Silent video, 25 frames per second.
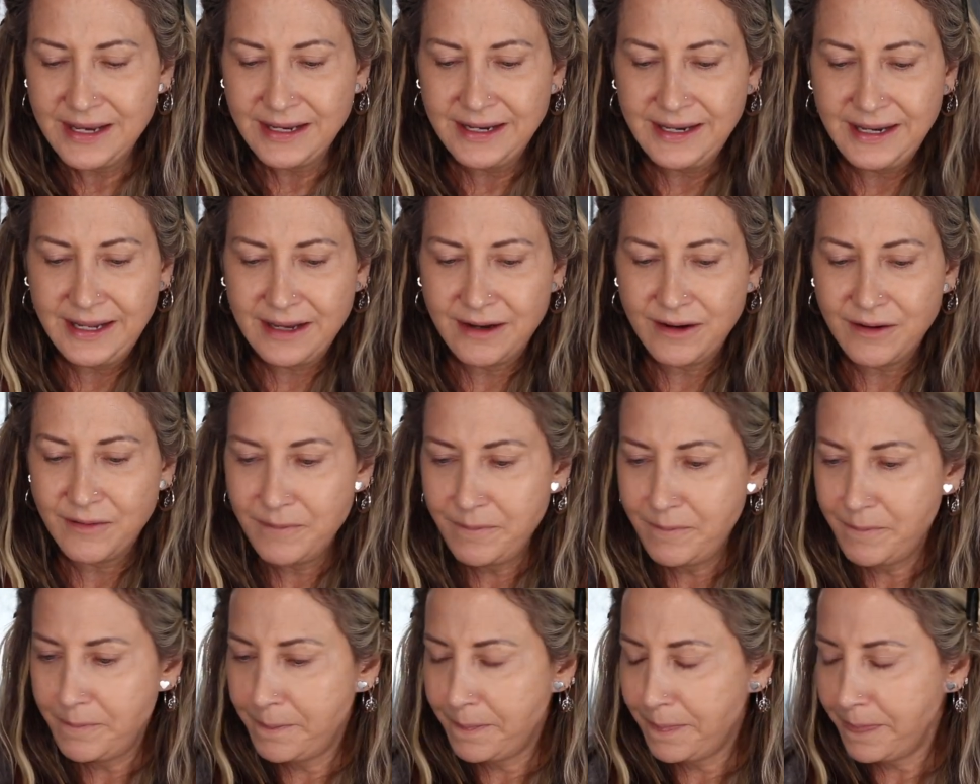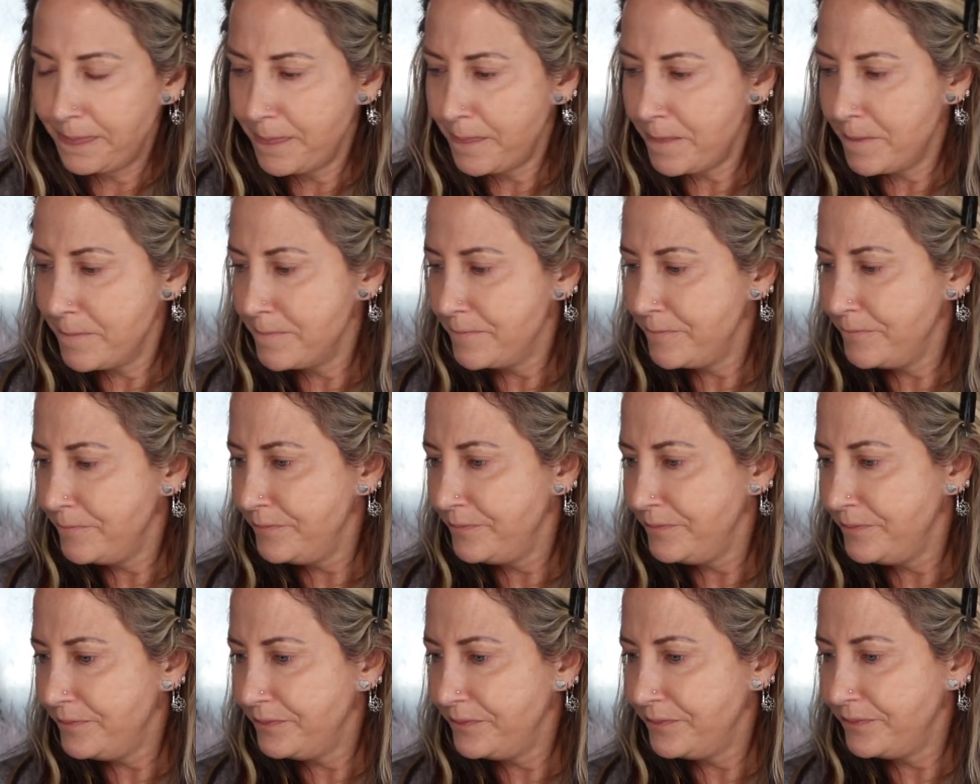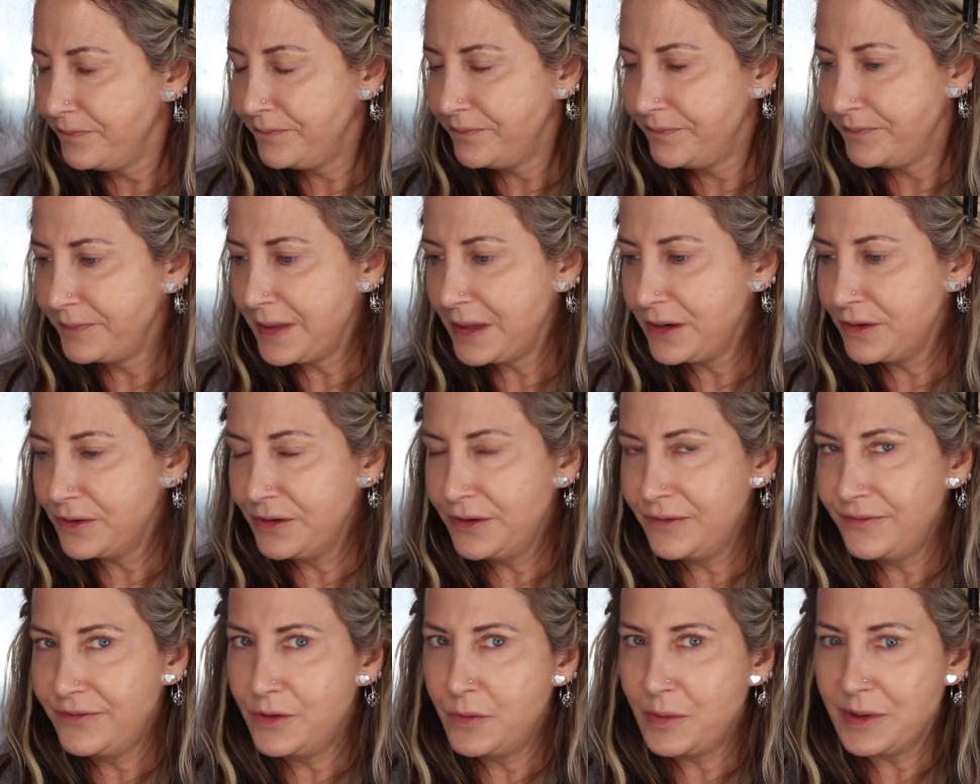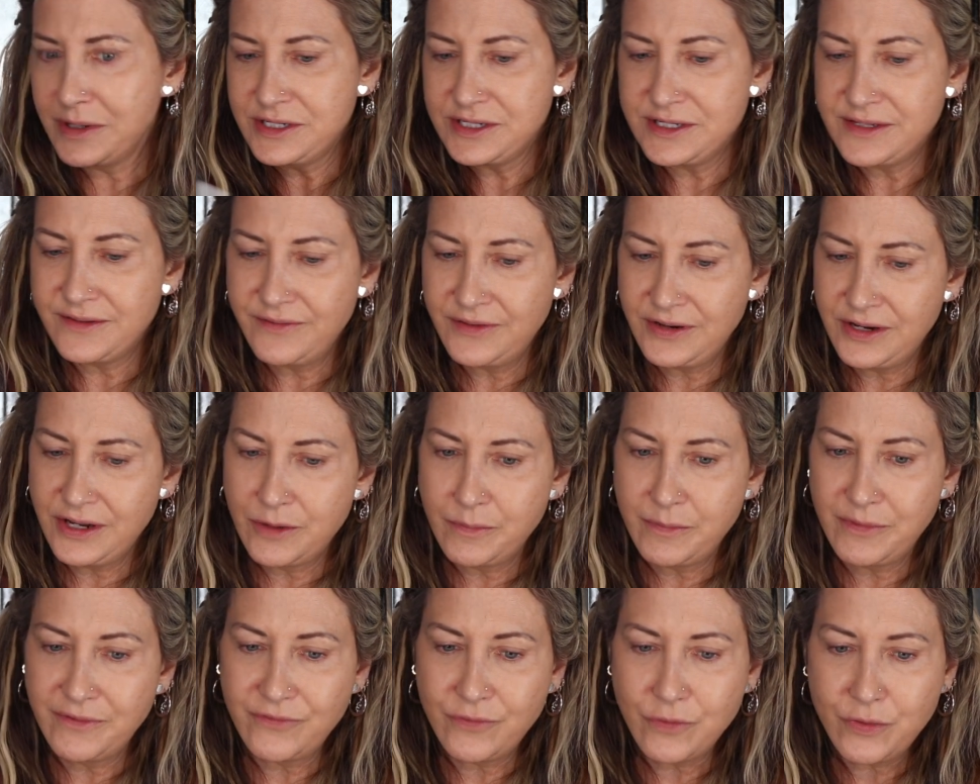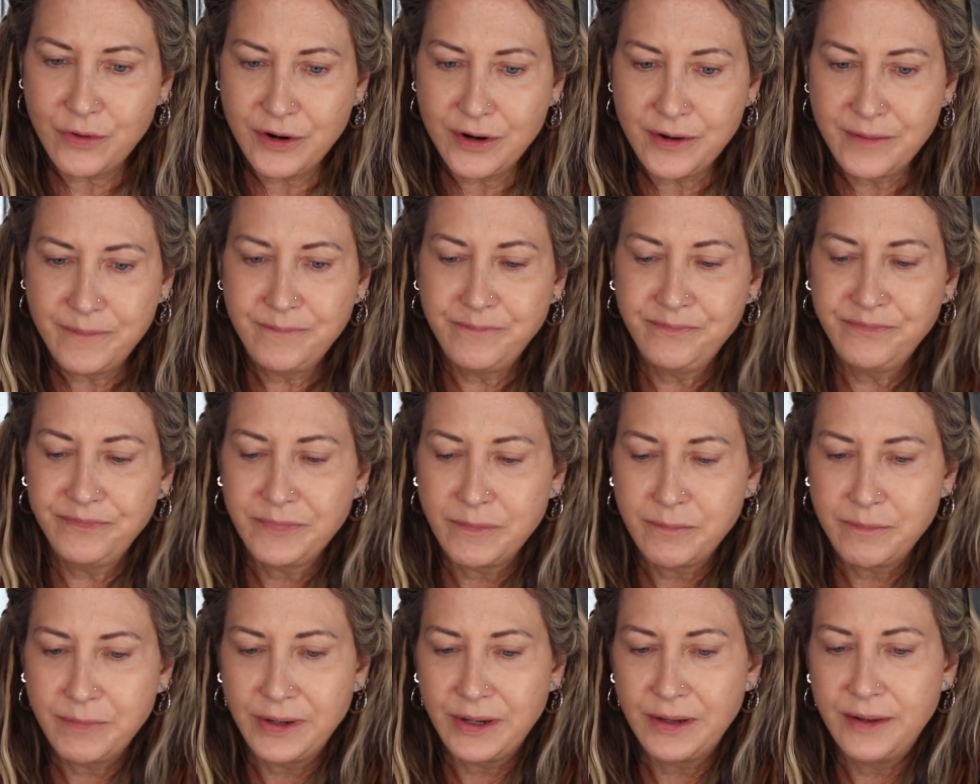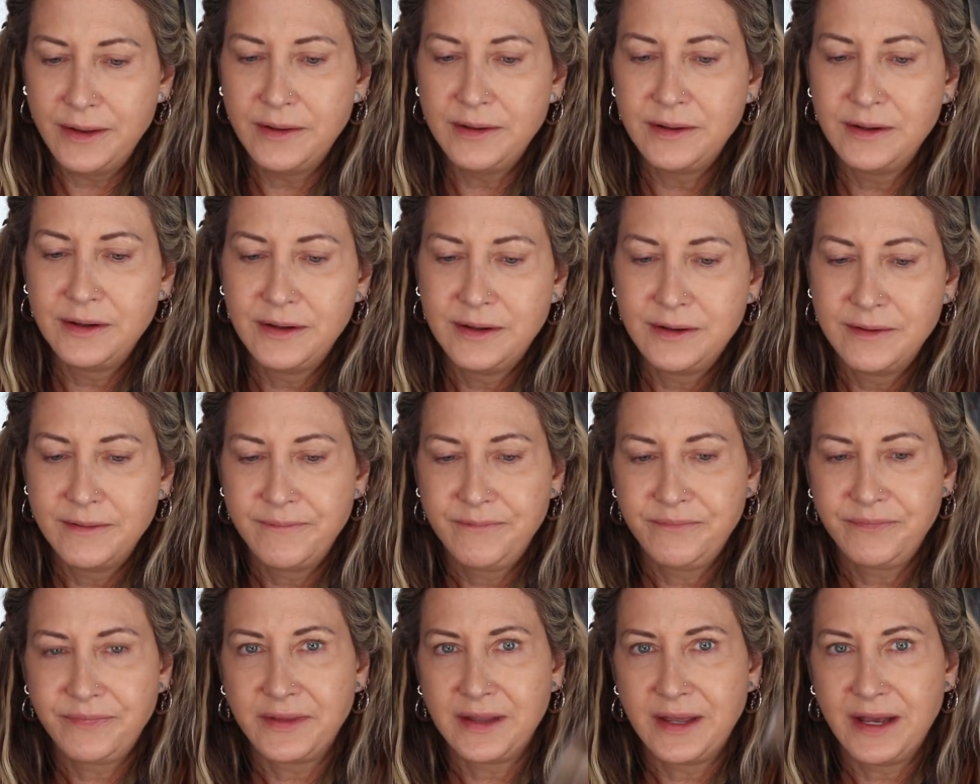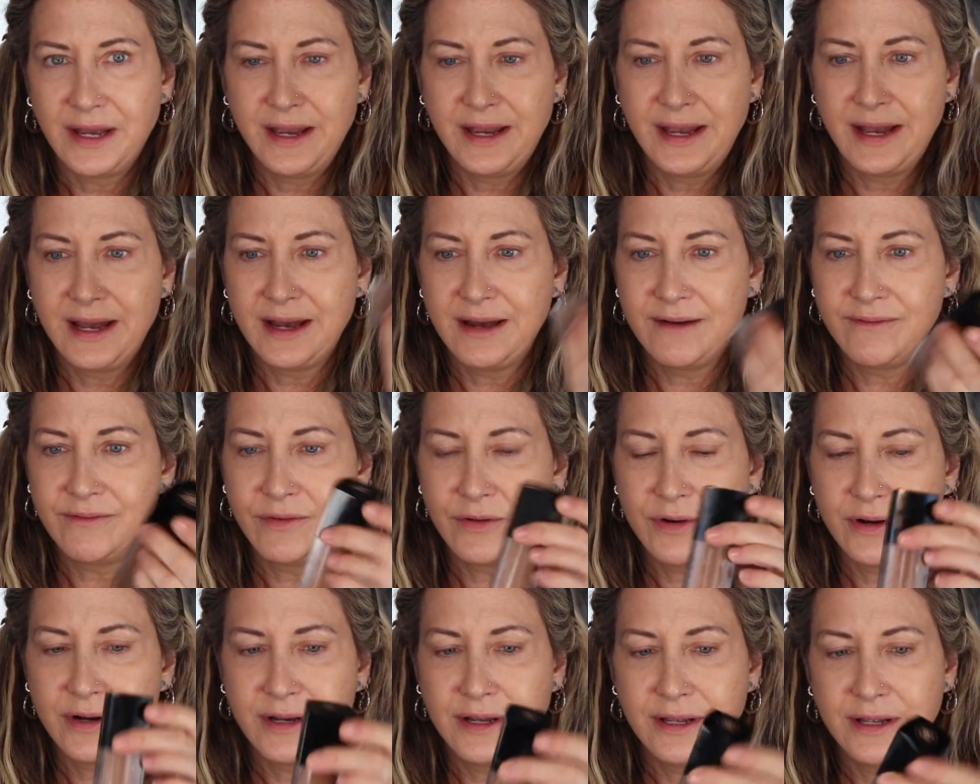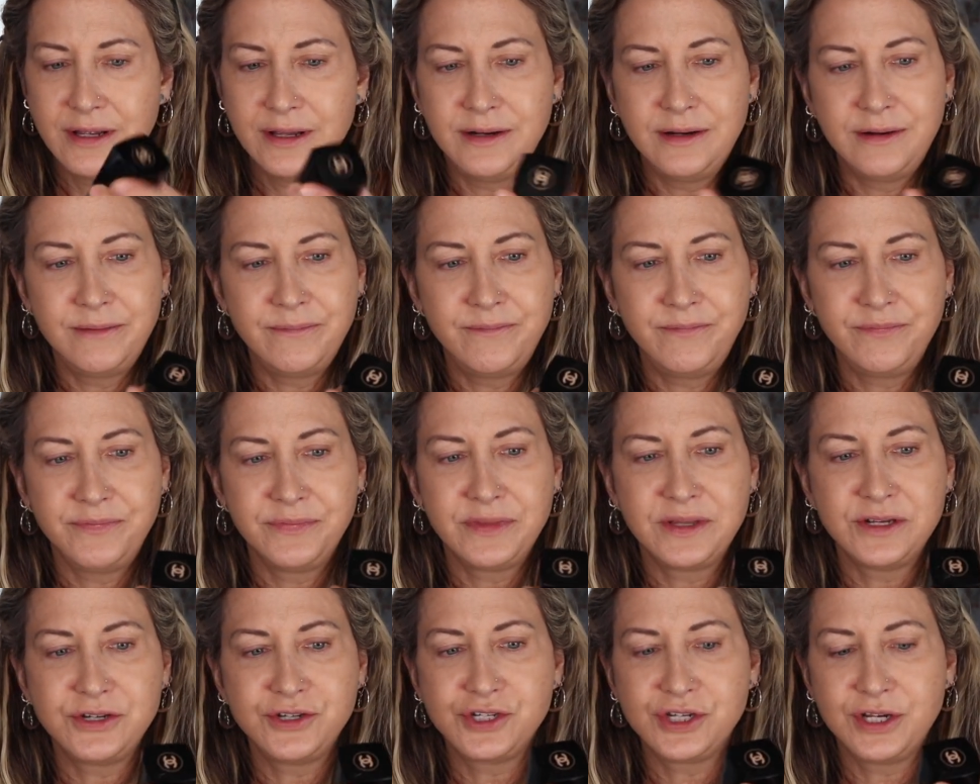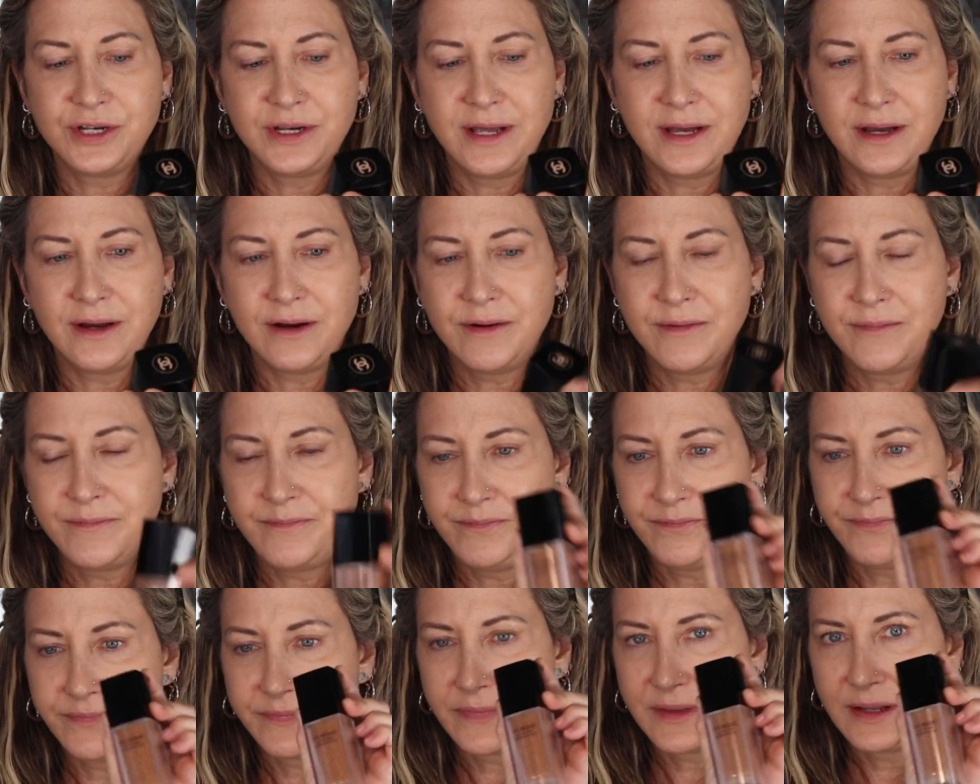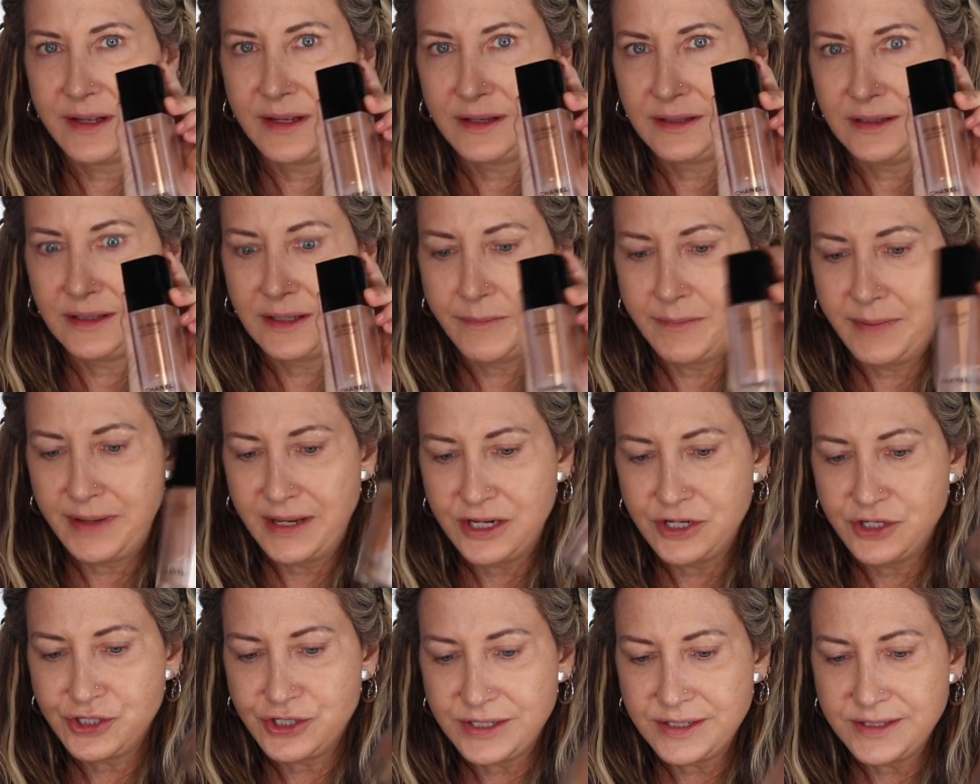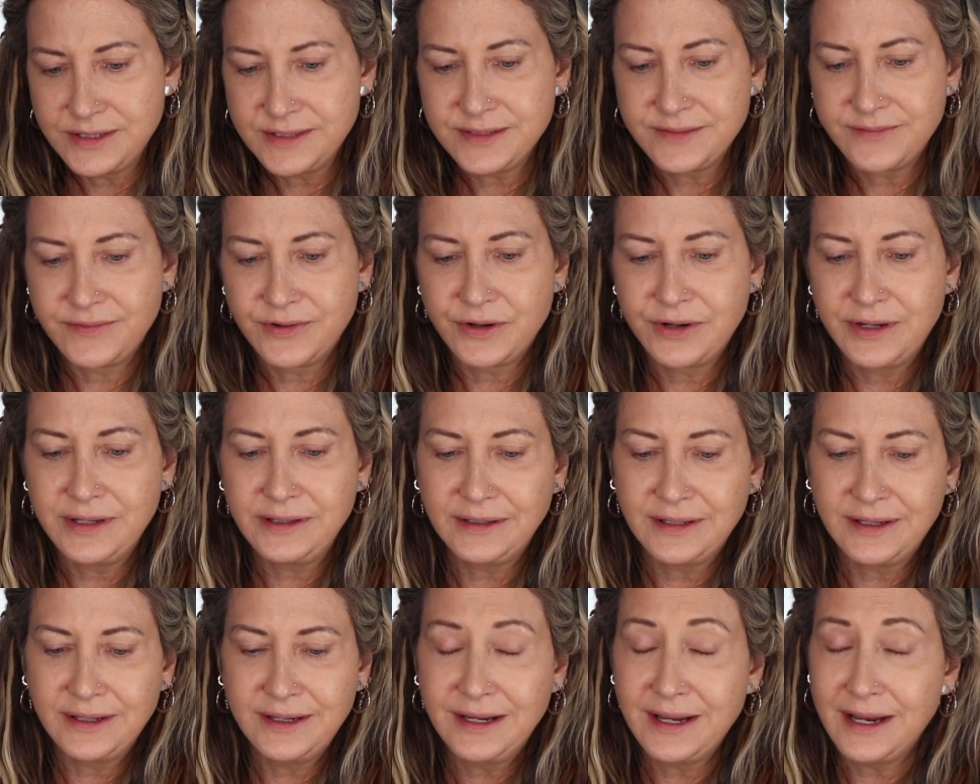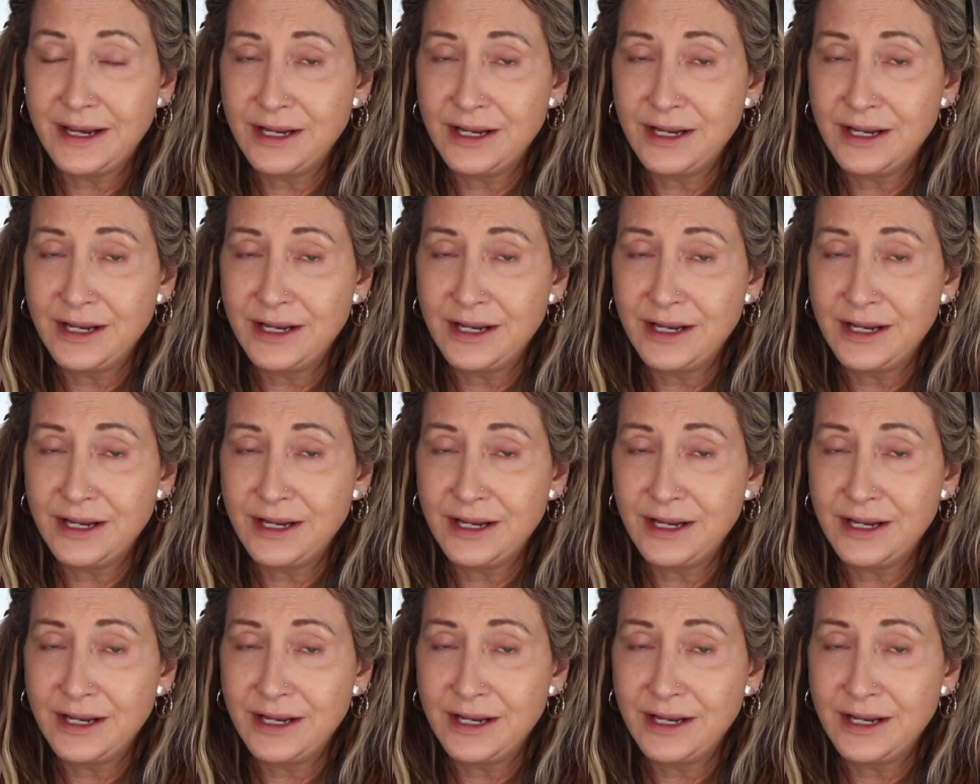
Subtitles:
Now, I don't know if you watched the video before, but I have on the Chanel Le Beiges, very light.